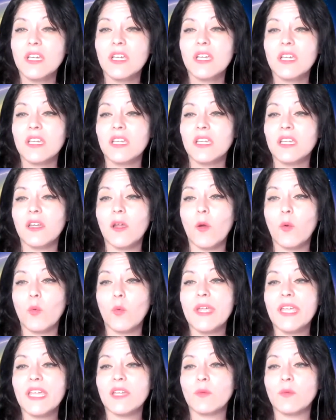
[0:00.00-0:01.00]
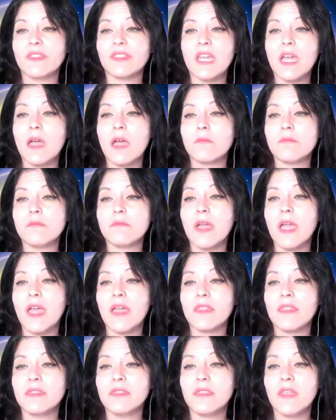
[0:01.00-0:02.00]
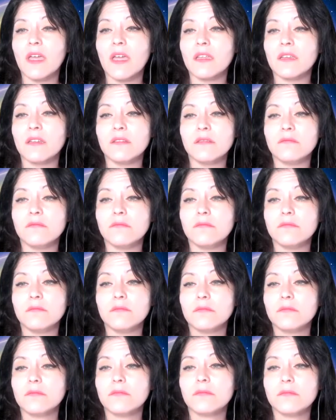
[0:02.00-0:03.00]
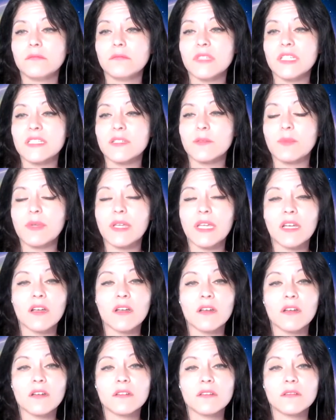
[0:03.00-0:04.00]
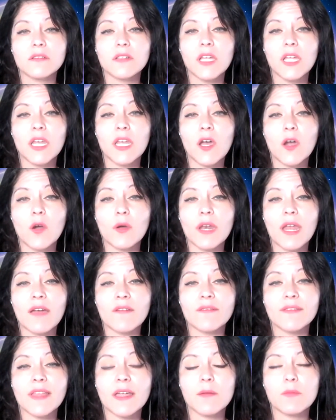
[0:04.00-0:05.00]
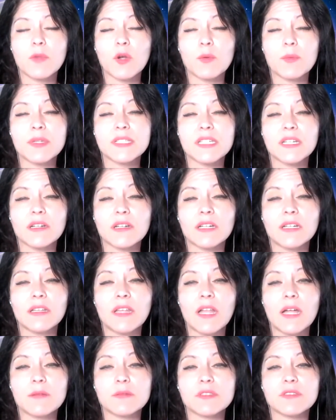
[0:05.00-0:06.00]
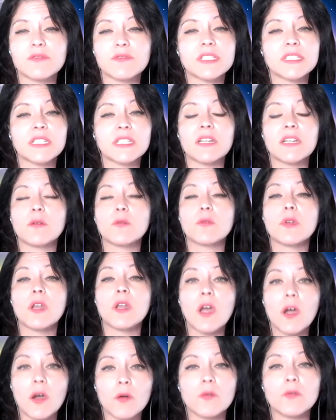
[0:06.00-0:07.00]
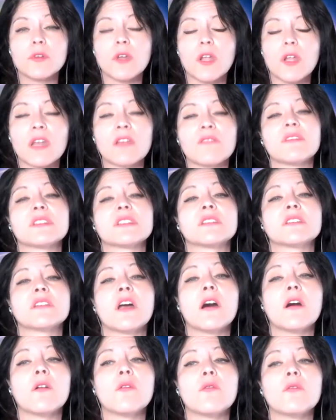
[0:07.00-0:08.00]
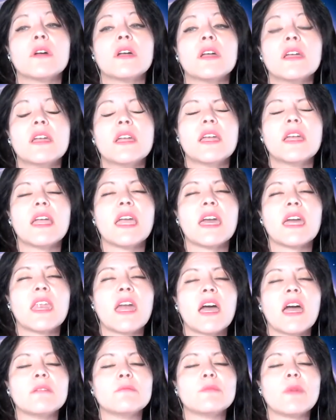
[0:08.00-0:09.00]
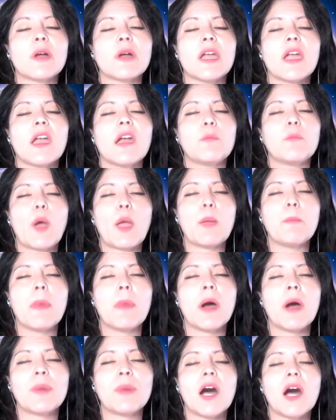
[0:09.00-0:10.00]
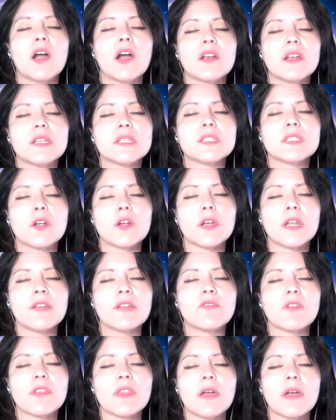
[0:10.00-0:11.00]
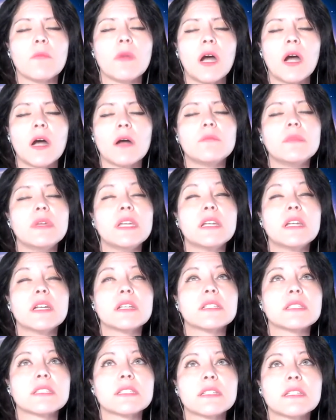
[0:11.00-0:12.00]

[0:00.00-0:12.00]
weekend with them, and then disappear, and have that momentary lapse of reason. I don't know. None of us know. And my mama heart is hurting for that mom, because